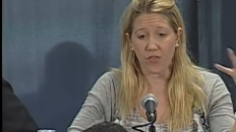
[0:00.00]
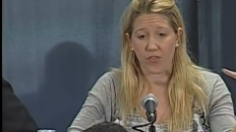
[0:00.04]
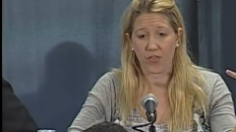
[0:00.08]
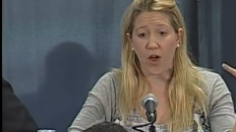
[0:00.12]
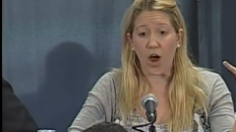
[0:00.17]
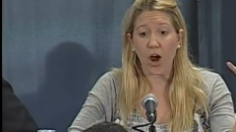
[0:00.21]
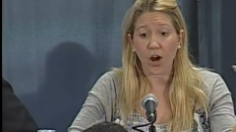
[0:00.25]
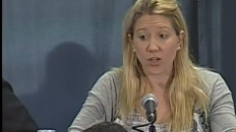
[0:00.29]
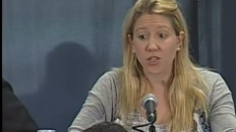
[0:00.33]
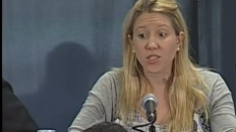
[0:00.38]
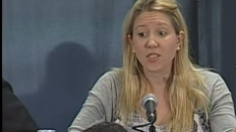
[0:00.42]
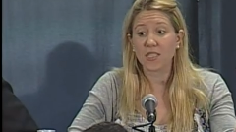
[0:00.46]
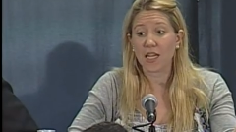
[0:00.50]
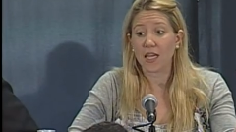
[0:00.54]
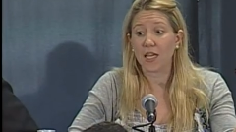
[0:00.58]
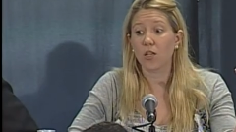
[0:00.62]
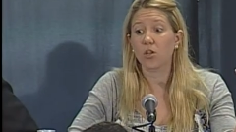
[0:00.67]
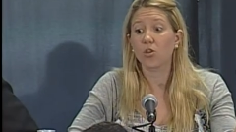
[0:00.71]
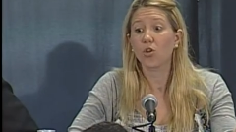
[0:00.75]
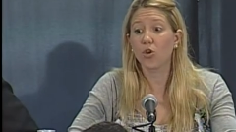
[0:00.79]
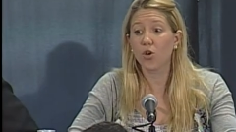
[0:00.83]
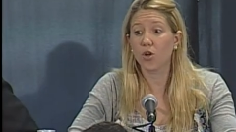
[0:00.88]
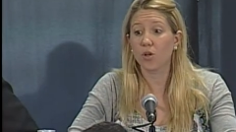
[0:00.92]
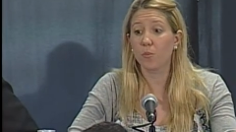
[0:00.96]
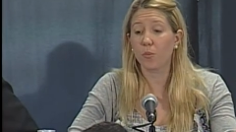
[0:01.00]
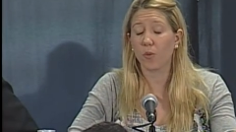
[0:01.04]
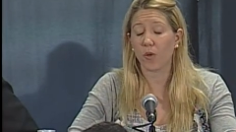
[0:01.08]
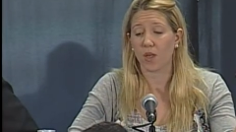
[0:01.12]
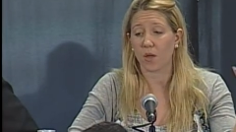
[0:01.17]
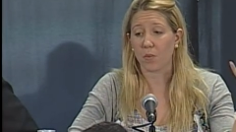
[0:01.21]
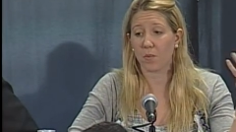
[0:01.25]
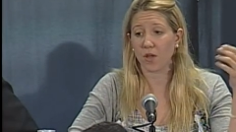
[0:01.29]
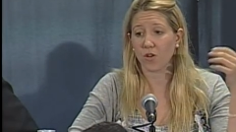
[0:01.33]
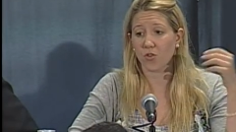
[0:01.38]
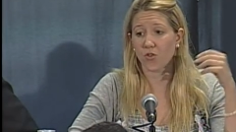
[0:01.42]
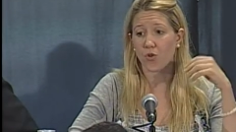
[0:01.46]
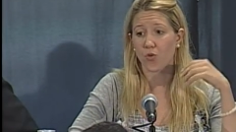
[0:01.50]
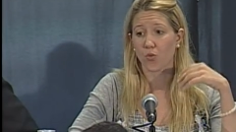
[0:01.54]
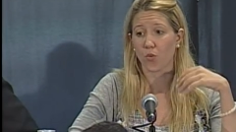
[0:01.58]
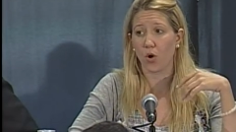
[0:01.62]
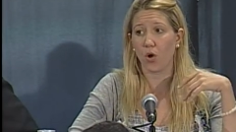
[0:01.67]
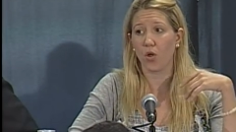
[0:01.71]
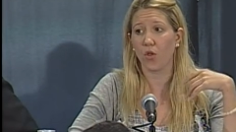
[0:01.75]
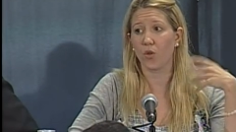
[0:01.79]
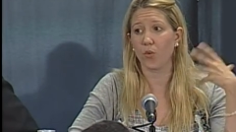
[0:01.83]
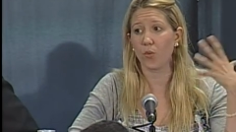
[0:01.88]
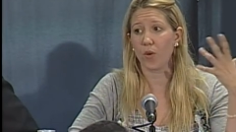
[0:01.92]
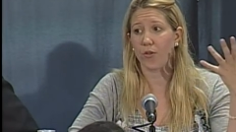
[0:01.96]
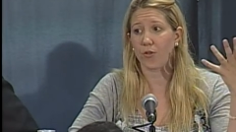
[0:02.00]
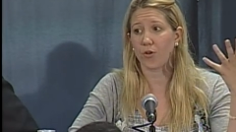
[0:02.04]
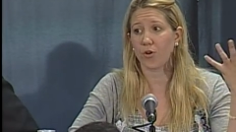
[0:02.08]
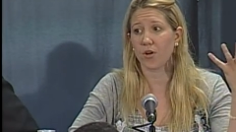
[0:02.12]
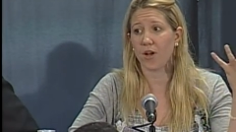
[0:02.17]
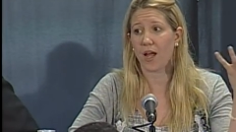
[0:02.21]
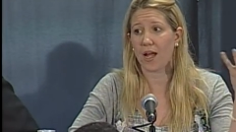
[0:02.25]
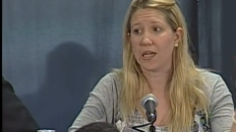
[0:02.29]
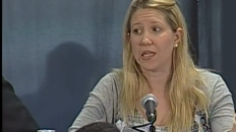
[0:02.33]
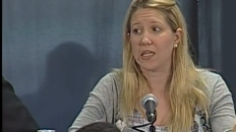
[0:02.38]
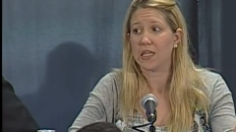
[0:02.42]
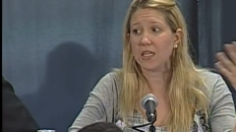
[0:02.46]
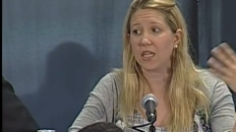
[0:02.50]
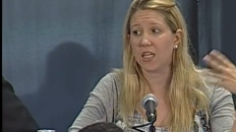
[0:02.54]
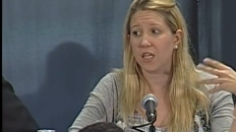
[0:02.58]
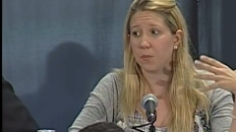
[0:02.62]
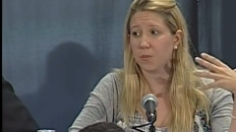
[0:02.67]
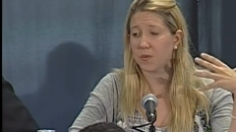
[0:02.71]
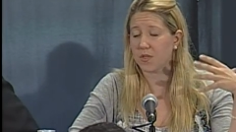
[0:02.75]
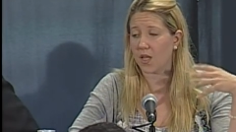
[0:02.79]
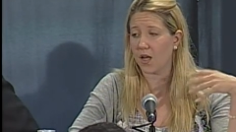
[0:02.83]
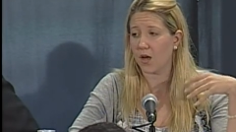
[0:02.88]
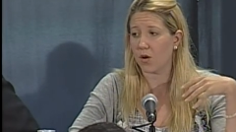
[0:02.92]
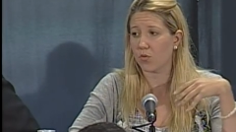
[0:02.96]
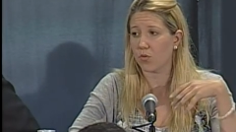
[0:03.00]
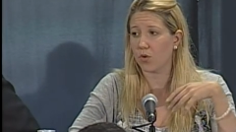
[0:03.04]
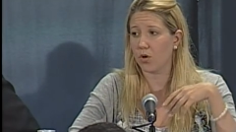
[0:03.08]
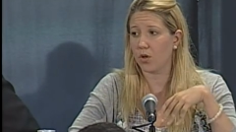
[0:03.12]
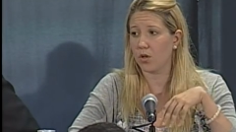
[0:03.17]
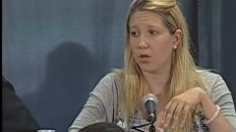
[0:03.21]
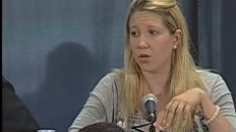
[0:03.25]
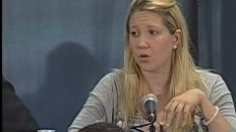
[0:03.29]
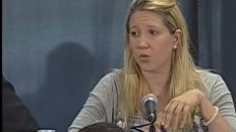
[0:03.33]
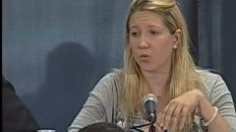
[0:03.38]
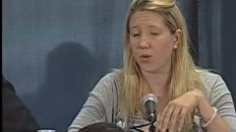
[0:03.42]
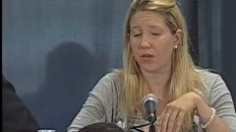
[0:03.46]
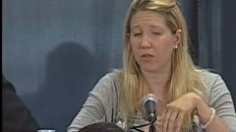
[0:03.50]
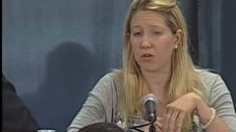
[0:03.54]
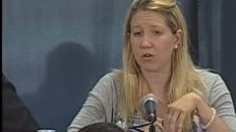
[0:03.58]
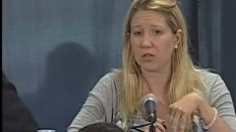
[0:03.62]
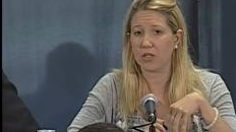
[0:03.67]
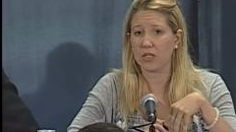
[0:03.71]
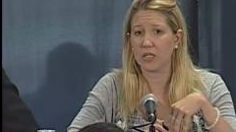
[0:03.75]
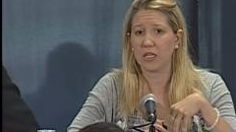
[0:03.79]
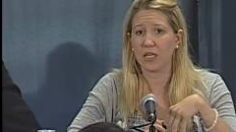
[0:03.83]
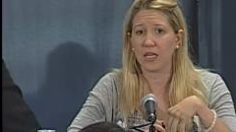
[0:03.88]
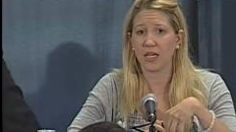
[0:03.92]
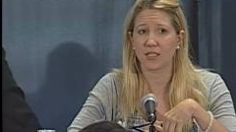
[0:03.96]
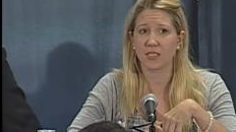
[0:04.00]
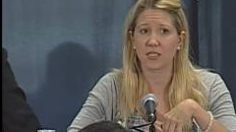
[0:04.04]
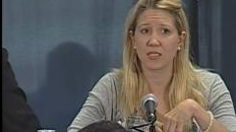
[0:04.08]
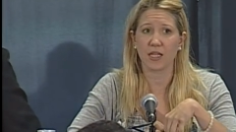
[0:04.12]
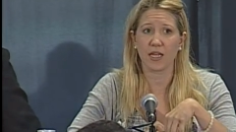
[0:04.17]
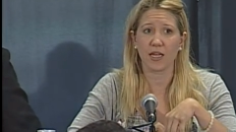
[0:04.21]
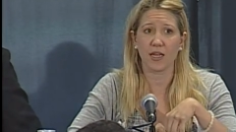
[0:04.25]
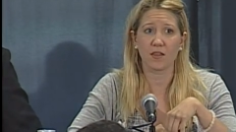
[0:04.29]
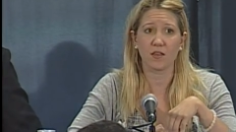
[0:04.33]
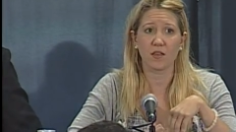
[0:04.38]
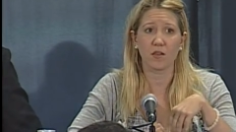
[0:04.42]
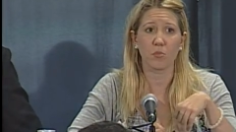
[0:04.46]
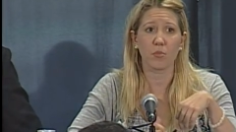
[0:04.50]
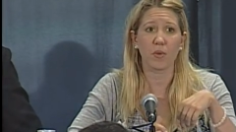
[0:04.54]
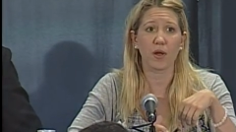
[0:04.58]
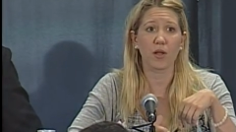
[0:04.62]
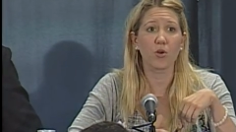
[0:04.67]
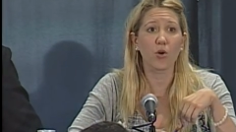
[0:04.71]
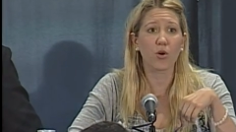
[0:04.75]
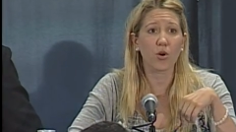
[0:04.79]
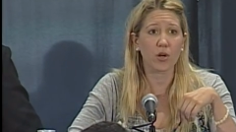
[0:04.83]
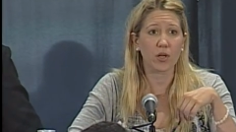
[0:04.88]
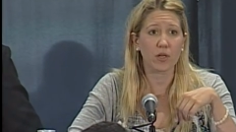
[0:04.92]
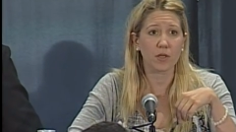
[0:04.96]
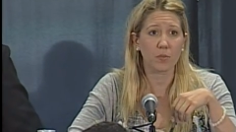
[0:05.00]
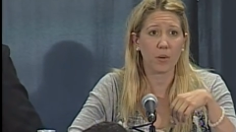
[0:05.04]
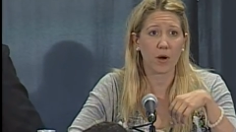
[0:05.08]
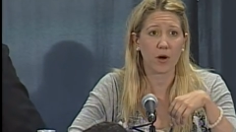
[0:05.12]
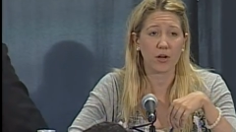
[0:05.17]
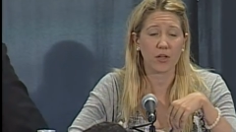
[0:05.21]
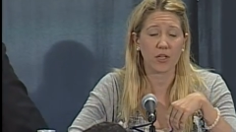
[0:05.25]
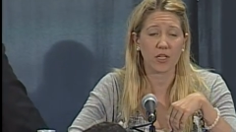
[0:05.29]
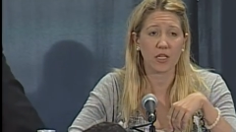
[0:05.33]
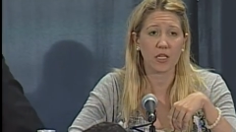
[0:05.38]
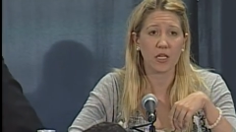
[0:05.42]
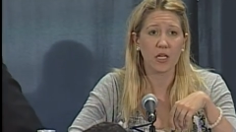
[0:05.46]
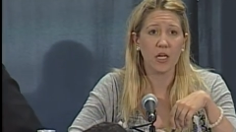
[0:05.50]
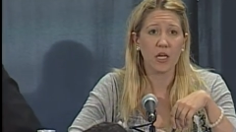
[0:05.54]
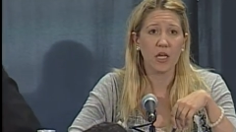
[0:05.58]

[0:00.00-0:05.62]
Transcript: our state could play a major role in whether or not he keeps that role or whether he has to head the minority party